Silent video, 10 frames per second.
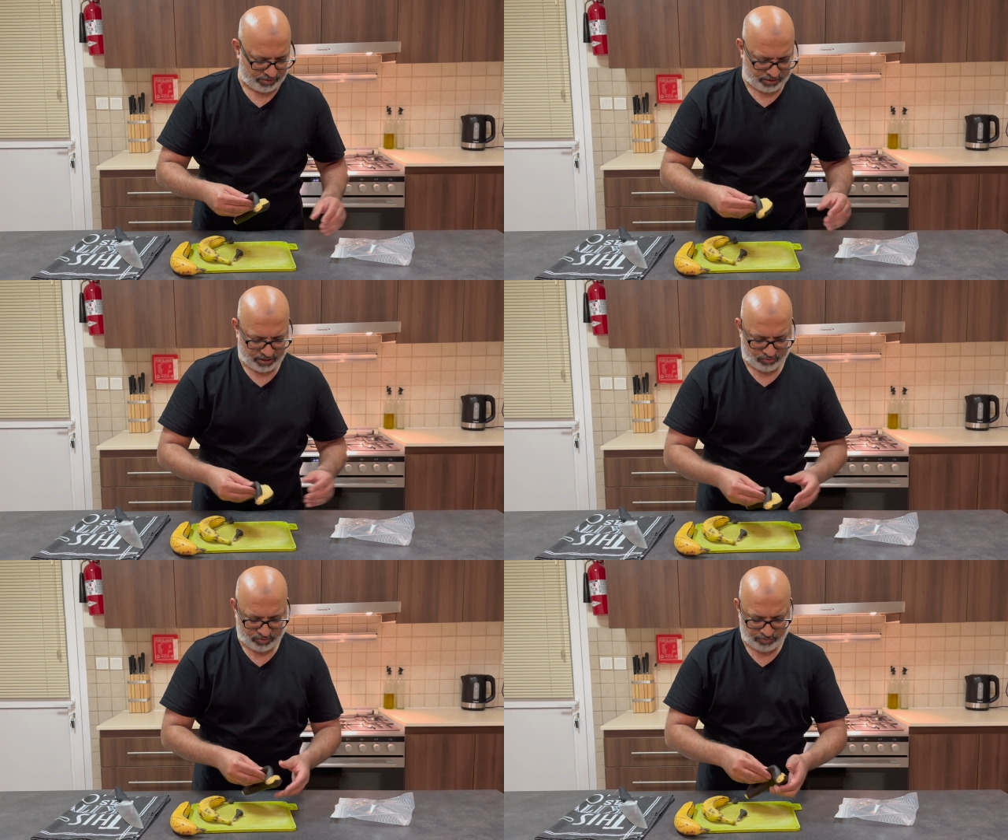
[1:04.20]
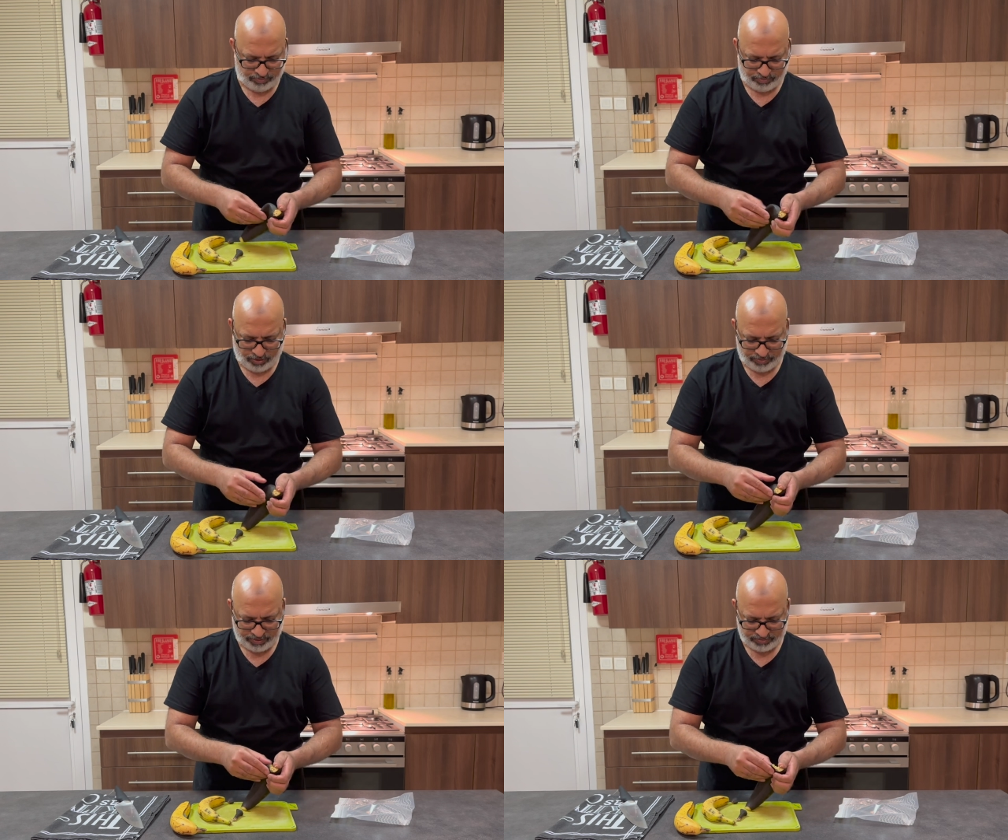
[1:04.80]
and we'll
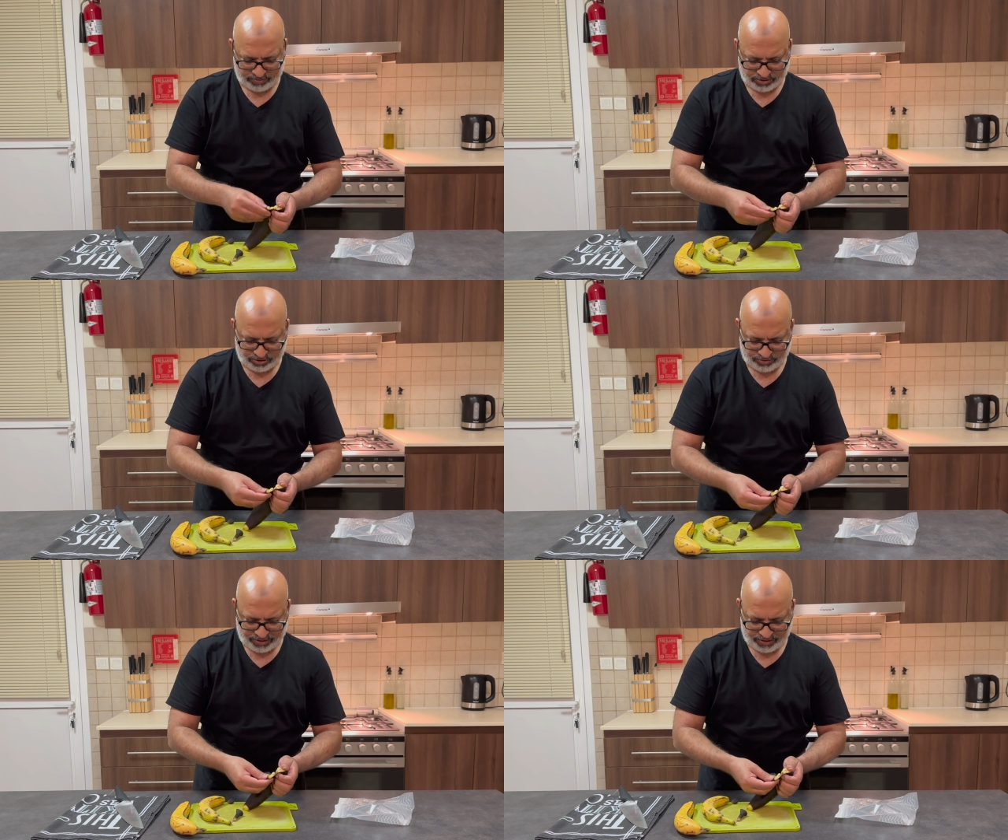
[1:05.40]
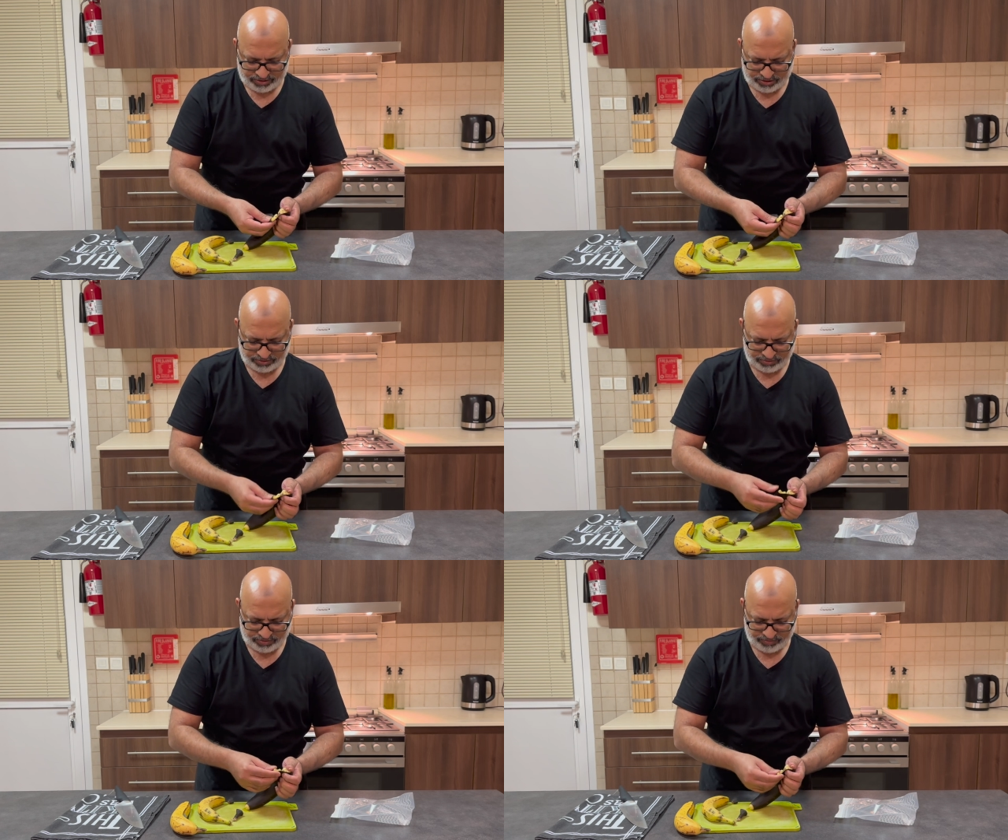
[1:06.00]
pop it straight
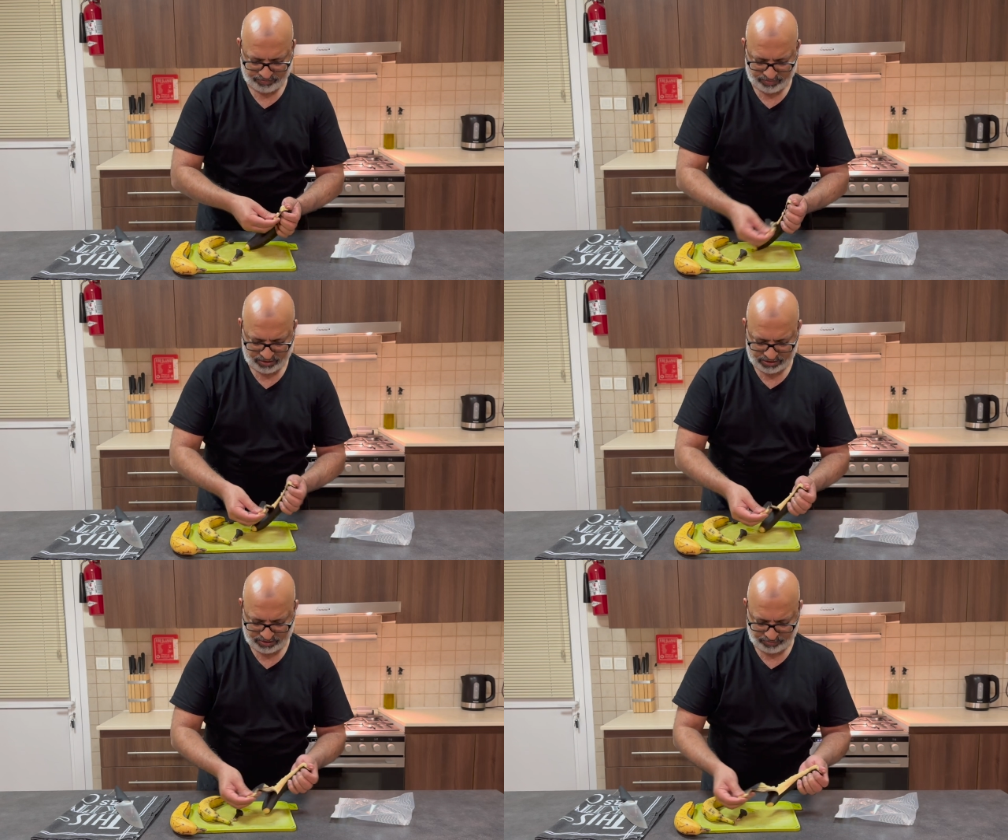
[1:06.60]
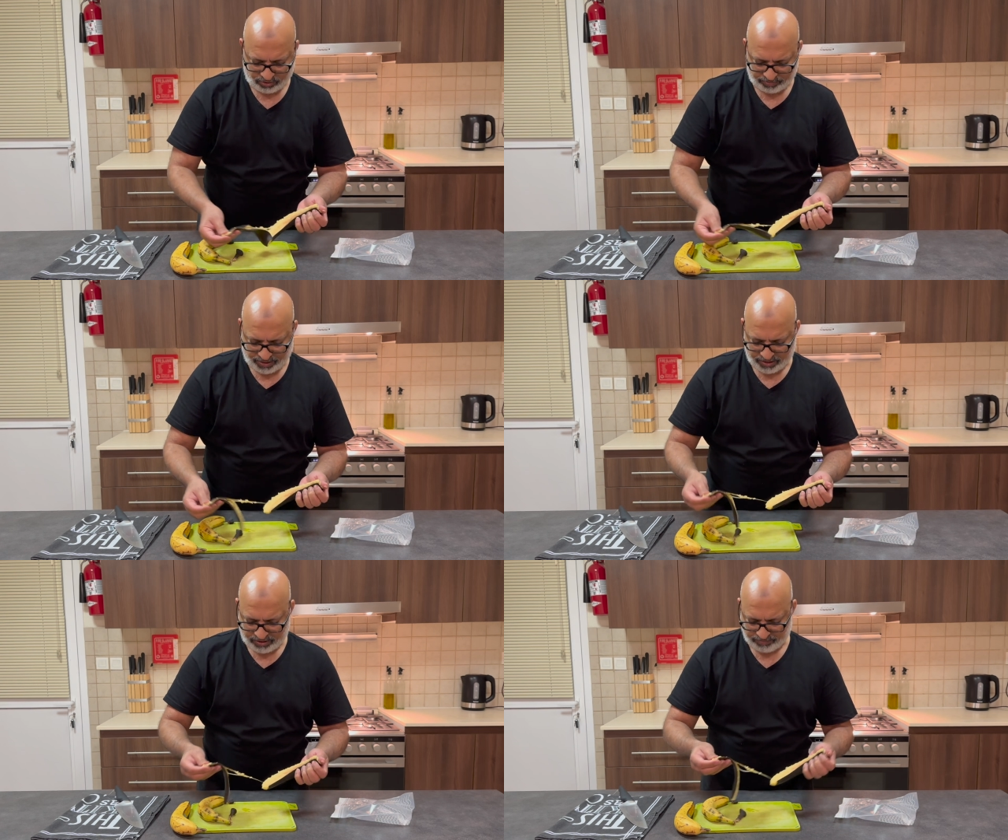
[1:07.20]
into the Ziploc
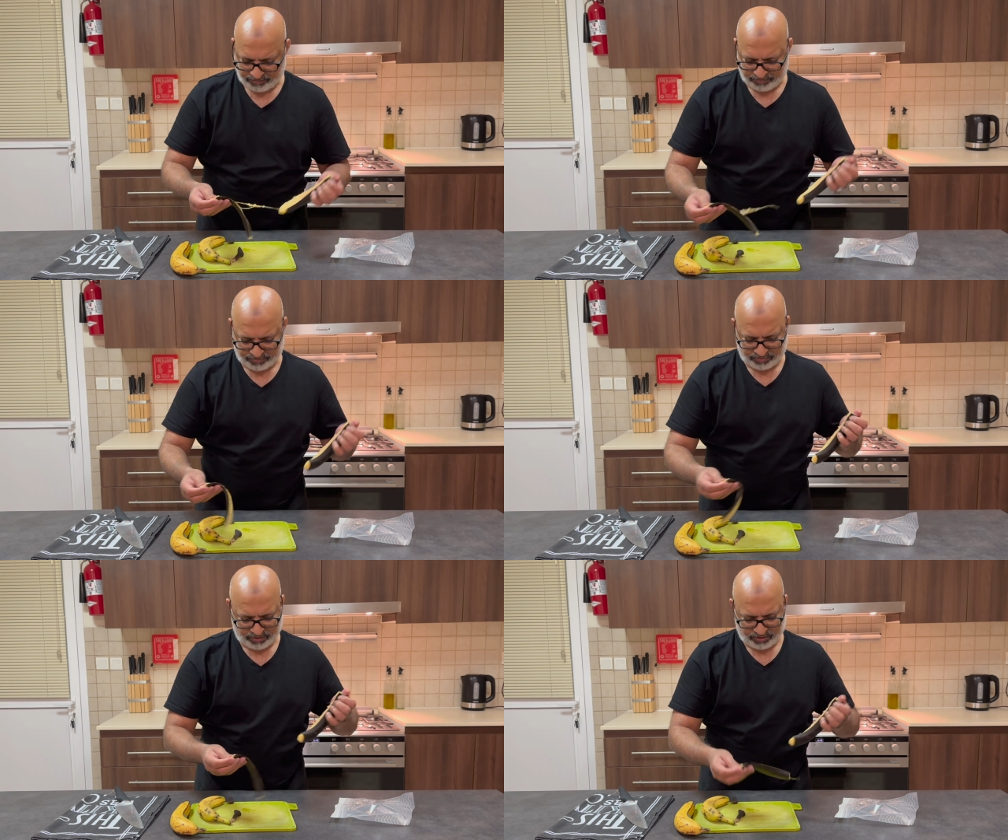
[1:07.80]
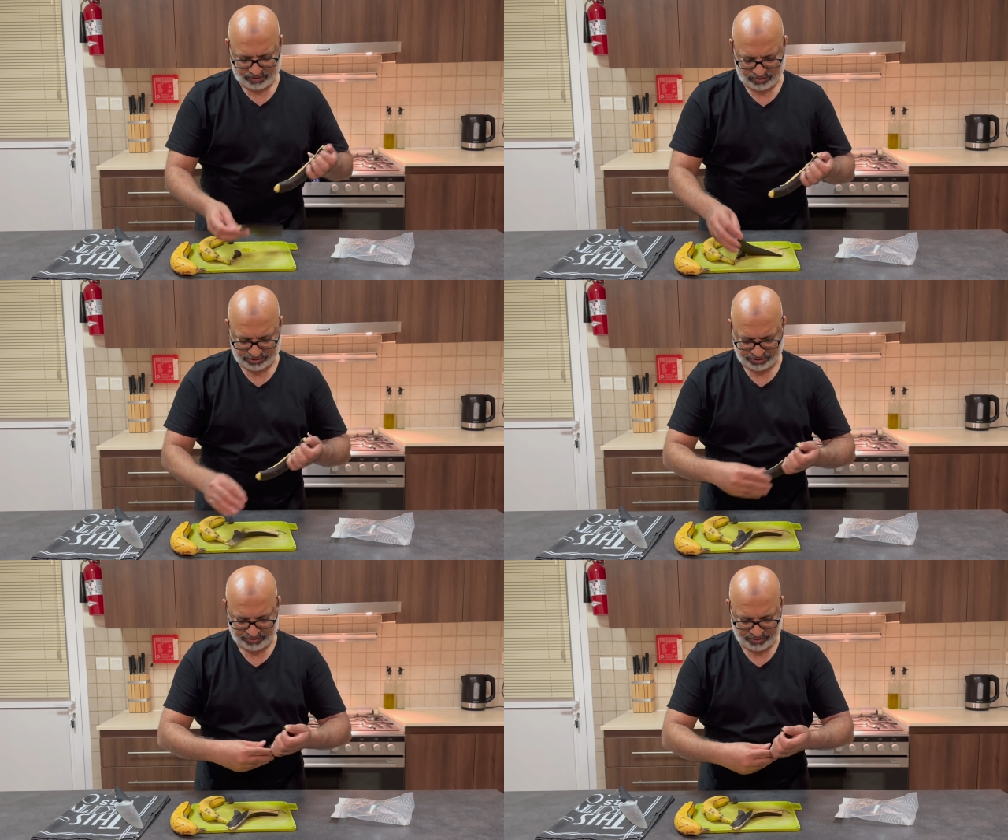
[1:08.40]
bag. I'll
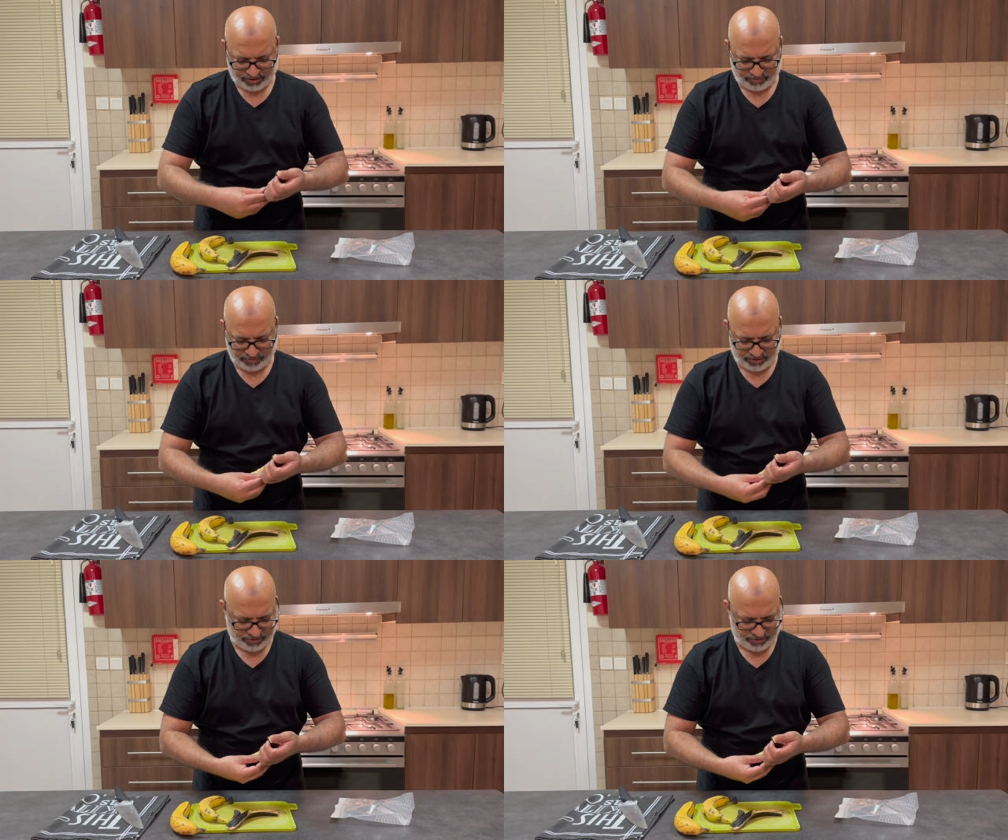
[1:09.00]
show you that in a minute.